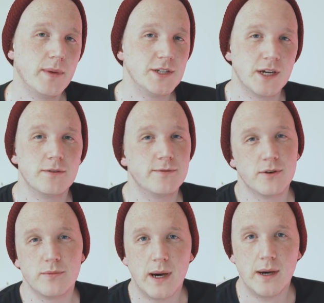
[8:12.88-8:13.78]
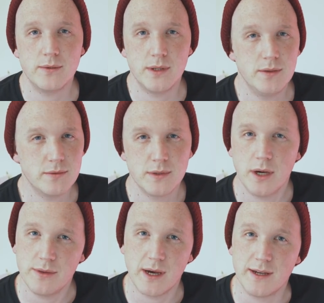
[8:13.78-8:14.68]
my channel for a while, you'll
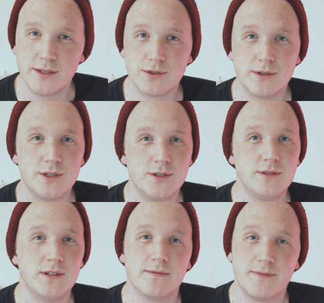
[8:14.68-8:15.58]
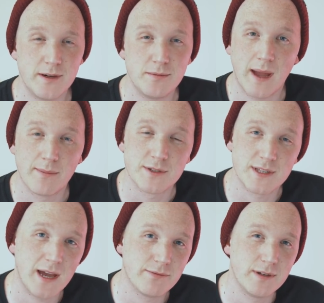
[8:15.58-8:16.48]
know that I enjoy shooting film
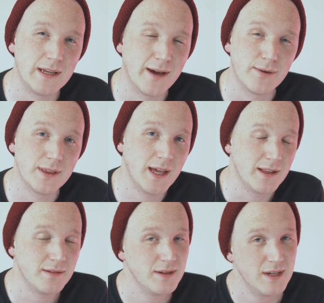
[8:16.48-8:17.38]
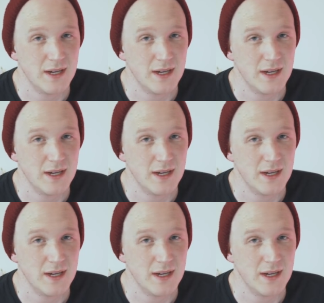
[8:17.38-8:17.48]
cameras every now and then.